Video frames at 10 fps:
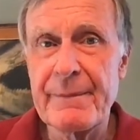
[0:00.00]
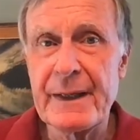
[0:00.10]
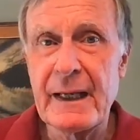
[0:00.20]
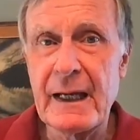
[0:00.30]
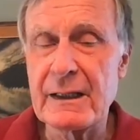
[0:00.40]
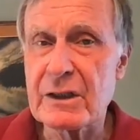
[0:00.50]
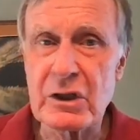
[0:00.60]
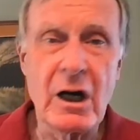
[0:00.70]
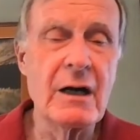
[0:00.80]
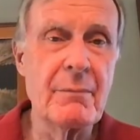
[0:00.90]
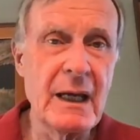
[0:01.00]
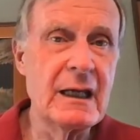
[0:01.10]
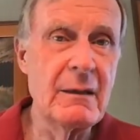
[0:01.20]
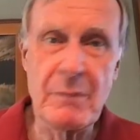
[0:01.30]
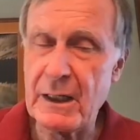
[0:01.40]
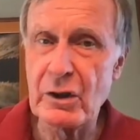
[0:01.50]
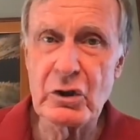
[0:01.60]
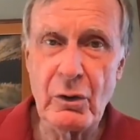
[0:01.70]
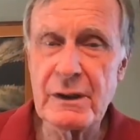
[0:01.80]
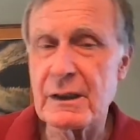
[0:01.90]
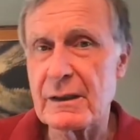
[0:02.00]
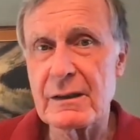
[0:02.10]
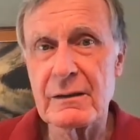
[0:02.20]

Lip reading: and start making better choices.